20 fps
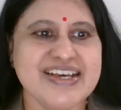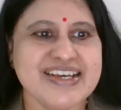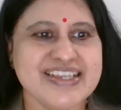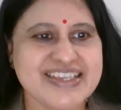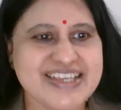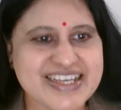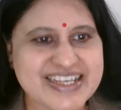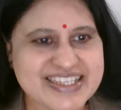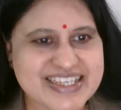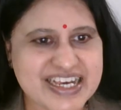
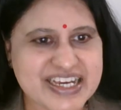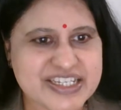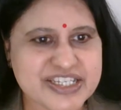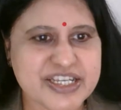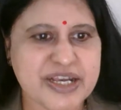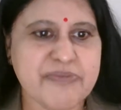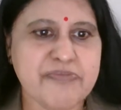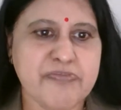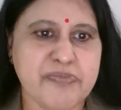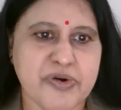These are
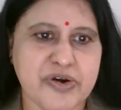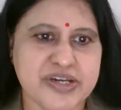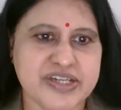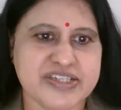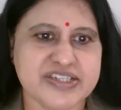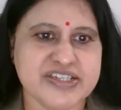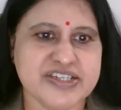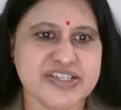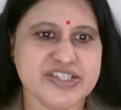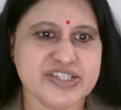some
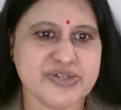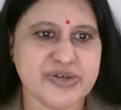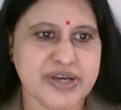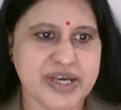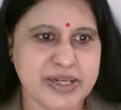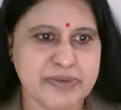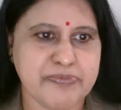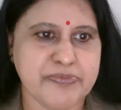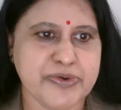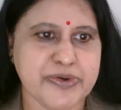pointers to
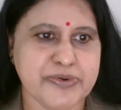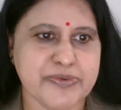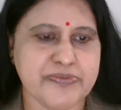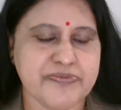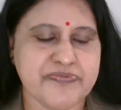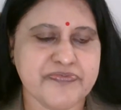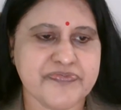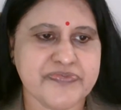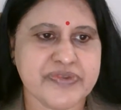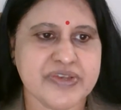help you.
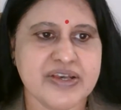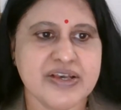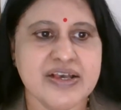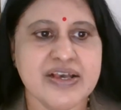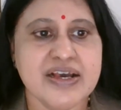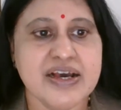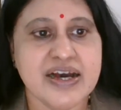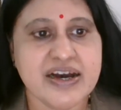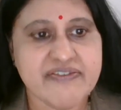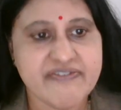
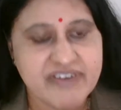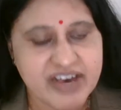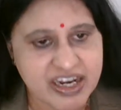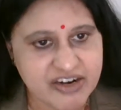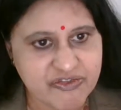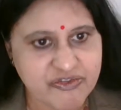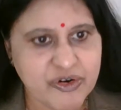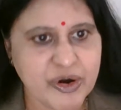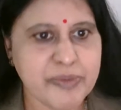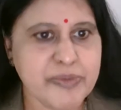A well
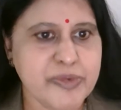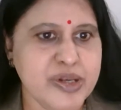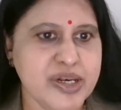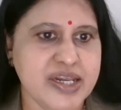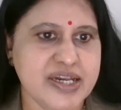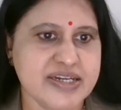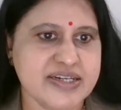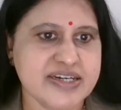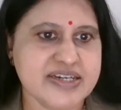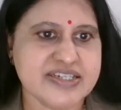
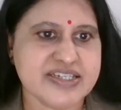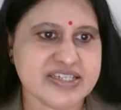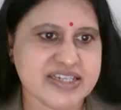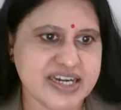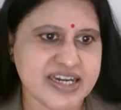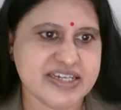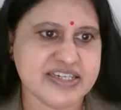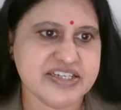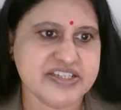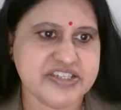formulated
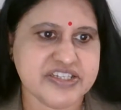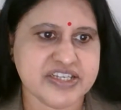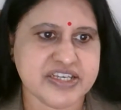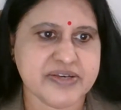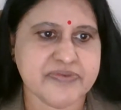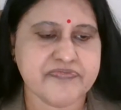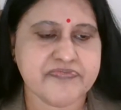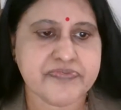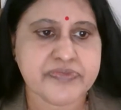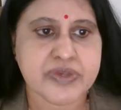strategy.
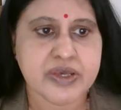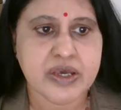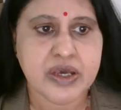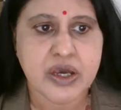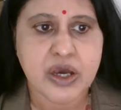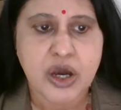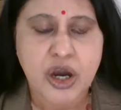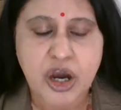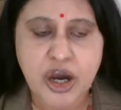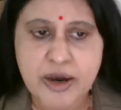
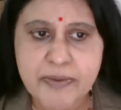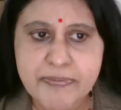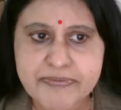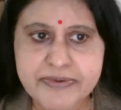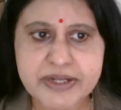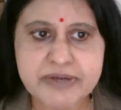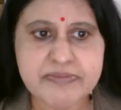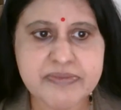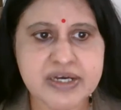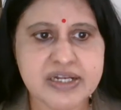
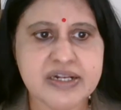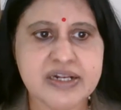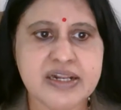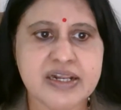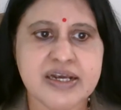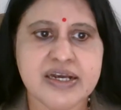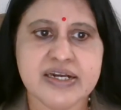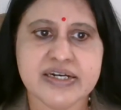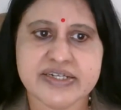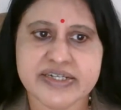Optimal
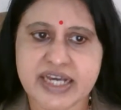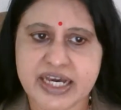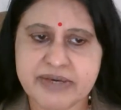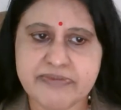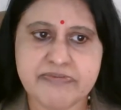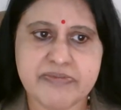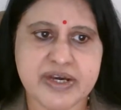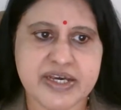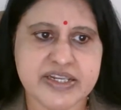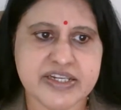
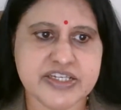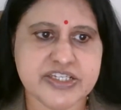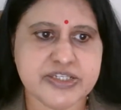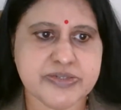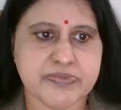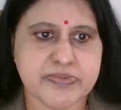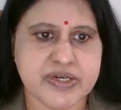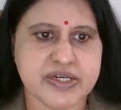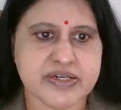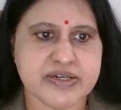time
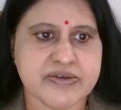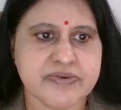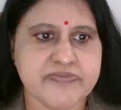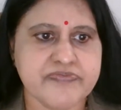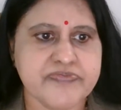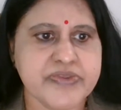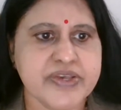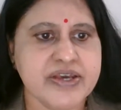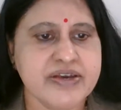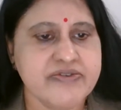management.
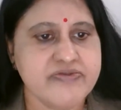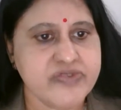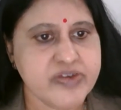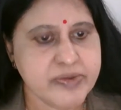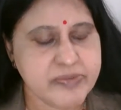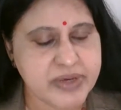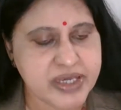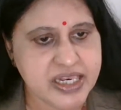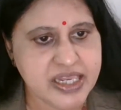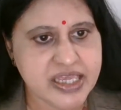
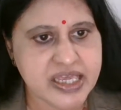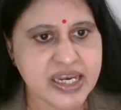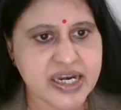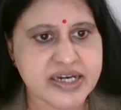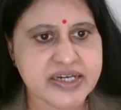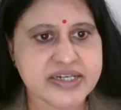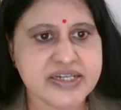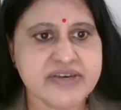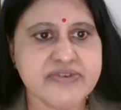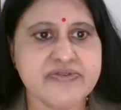
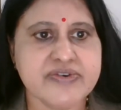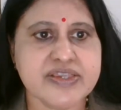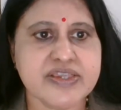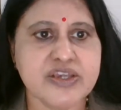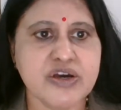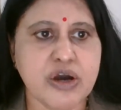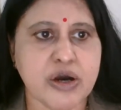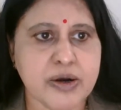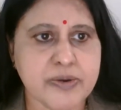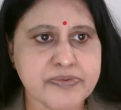Familiarity with
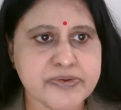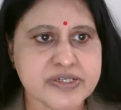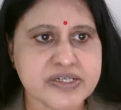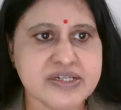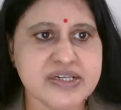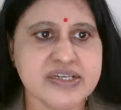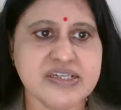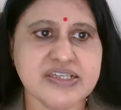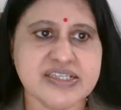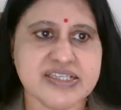the
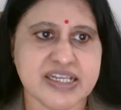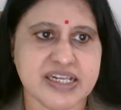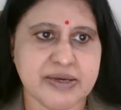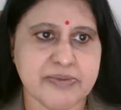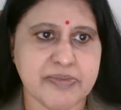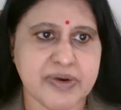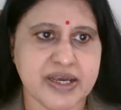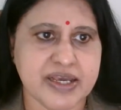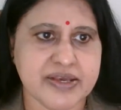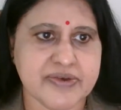optional
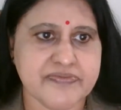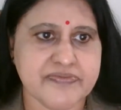syllabi.